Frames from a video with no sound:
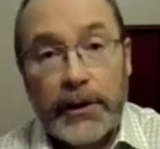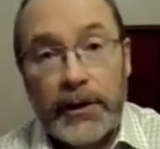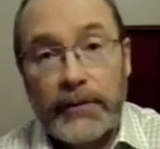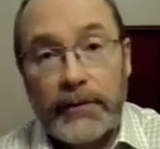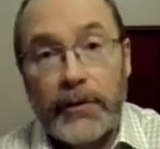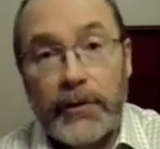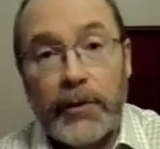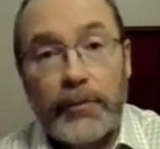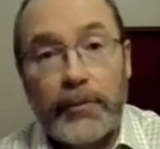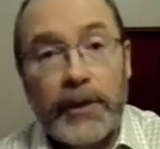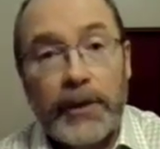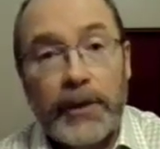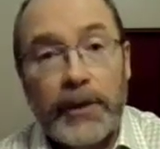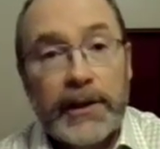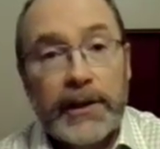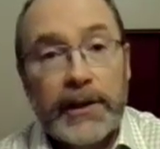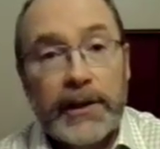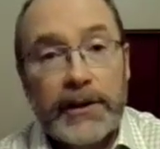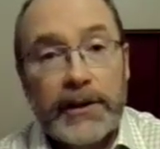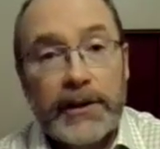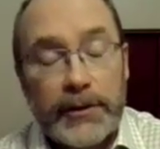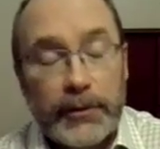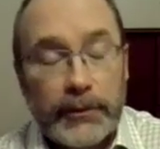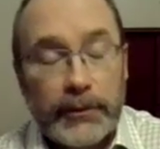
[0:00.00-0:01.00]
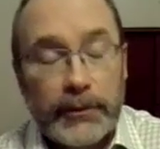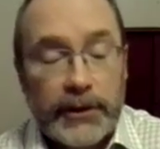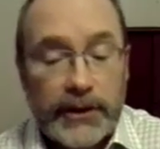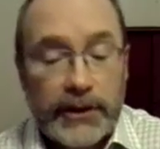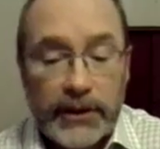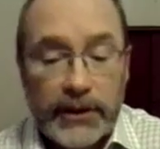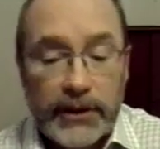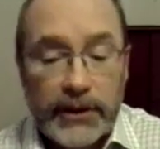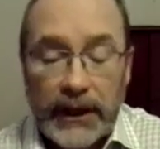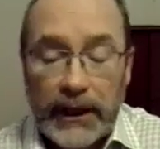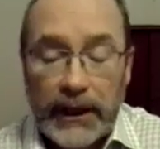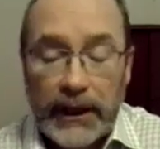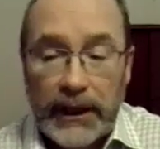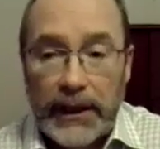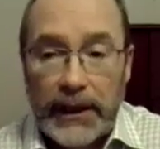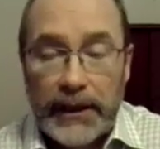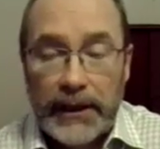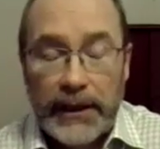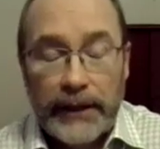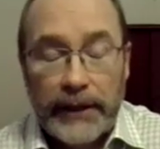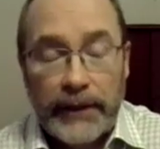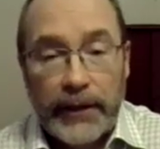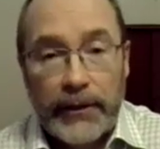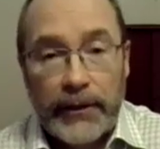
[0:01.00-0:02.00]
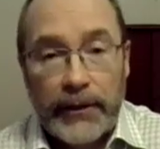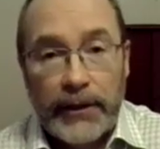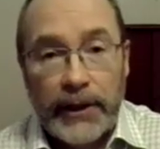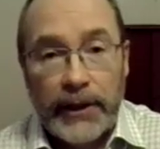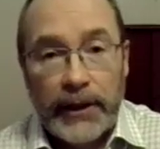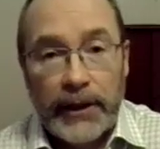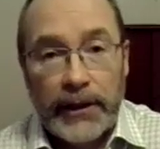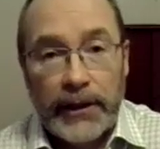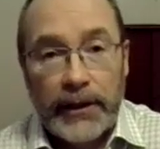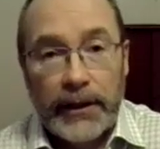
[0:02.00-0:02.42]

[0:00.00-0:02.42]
I can vote my constituents. And I've already